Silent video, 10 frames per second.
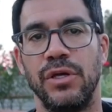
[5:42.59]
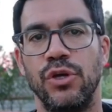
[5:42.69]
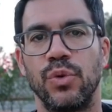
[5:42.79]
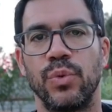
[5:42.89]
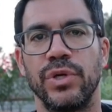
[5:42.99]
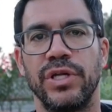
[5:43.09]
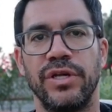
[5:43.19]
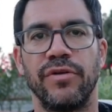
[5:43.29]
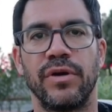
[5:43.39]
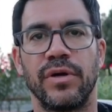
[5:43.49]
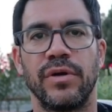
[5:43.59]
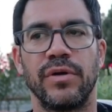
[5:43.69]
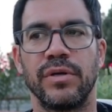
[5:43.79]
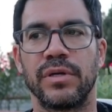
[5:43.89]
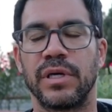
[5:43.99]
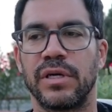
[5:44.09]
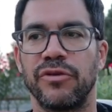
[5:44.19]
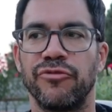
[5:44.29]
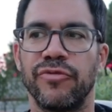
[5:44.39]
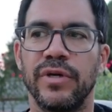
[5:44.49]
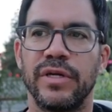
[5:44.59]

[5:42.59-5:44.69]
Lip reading: you're really kind of,